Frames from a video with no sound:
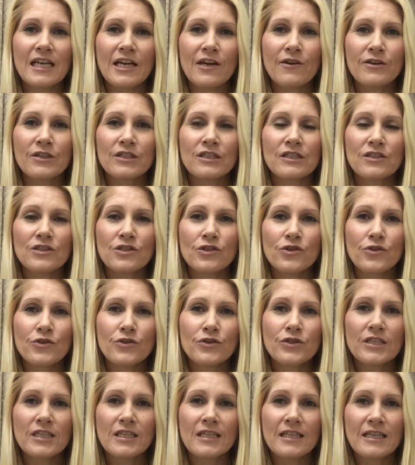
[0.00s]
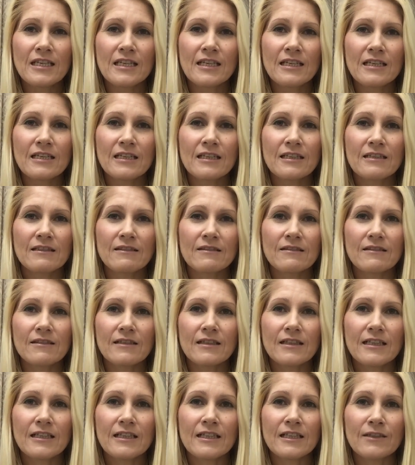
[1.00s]
characters true to their
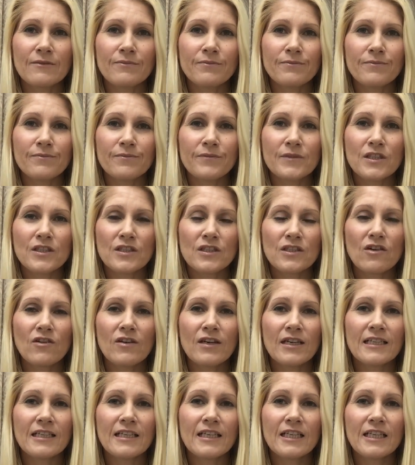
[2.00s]
design